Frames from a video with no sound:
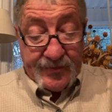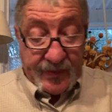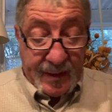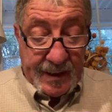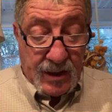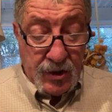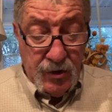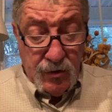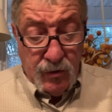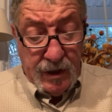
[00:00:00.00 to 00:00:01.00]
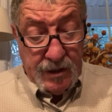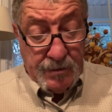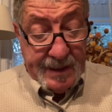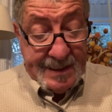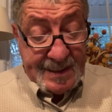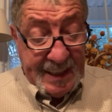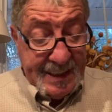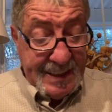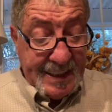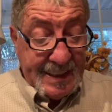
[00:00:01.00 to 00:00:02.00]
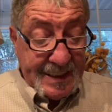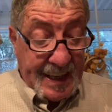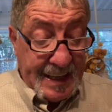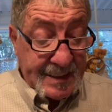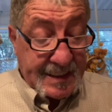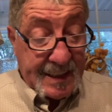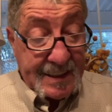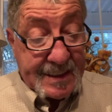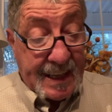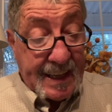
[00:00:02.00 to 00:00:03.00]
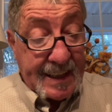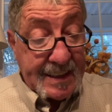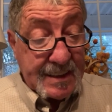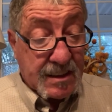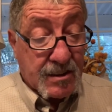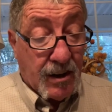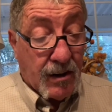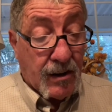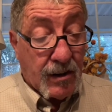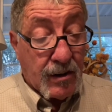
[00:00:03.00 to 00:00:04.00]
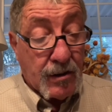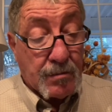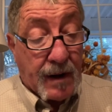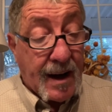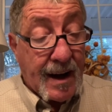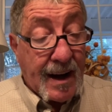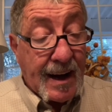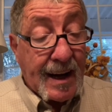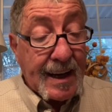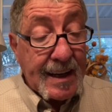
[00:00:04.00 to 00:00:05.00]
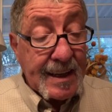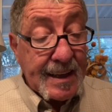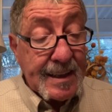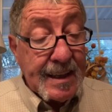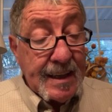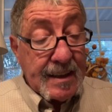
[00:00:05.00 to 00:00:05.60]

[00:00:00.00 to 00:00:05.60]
and you will be singing as the days go by.